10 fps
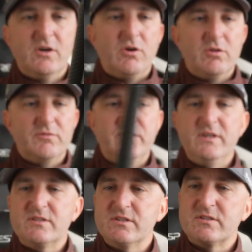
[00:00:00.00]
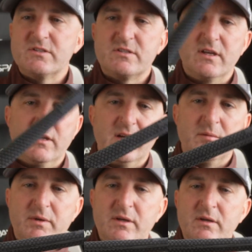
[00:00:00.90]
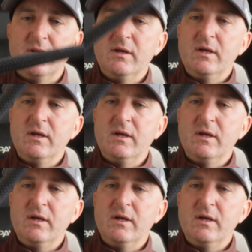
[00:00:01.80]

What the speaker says: All of these, this is a Lampkin